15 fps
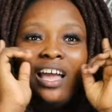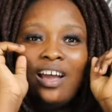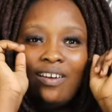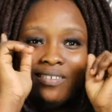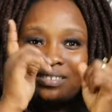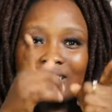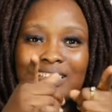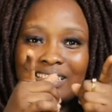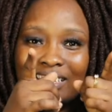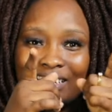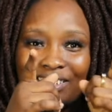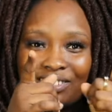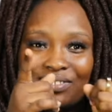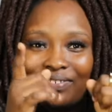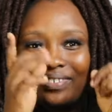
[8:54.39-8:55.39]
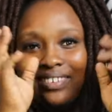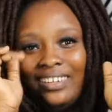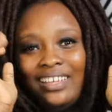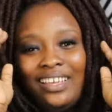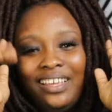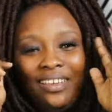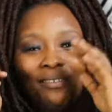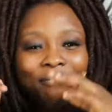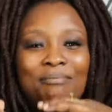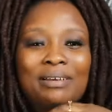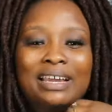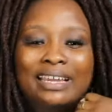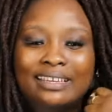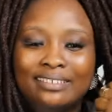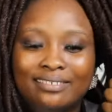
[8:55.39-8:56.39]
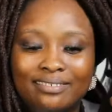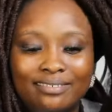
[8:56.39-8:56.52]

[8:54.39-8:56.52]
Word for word: I'll see you in the next one. Bye.